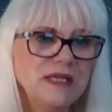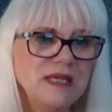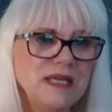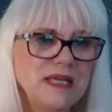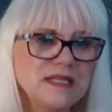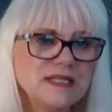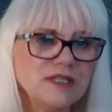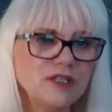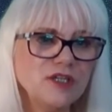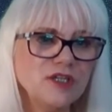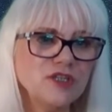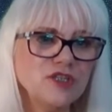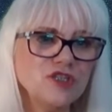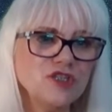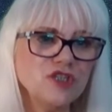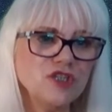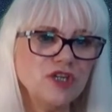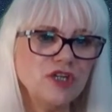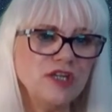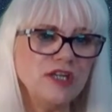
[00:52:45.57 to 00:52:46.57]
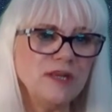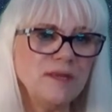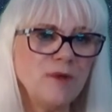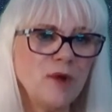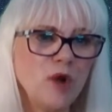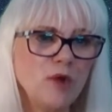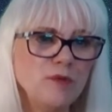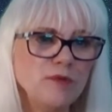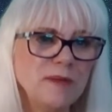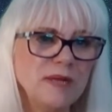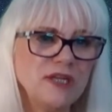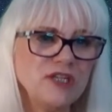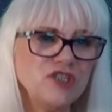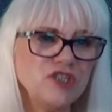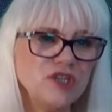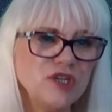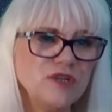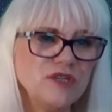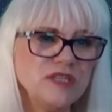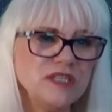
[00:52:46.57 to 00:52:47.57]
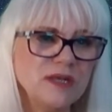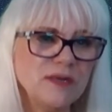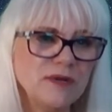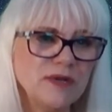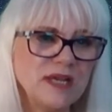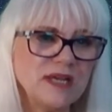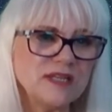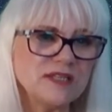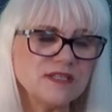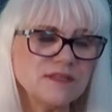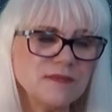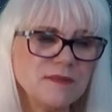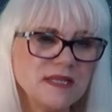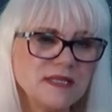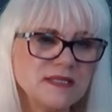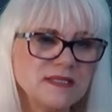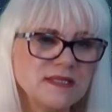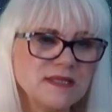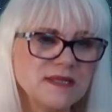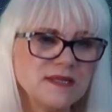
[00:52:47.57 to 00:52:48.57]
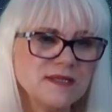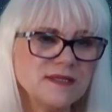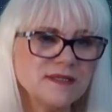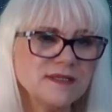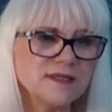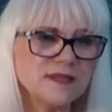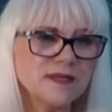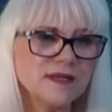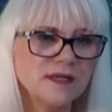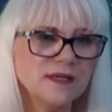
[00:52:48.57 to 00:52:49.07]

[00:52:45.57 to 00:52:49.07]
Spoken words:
It's a long journey. I'm hoping by Tuesday I'll get some answers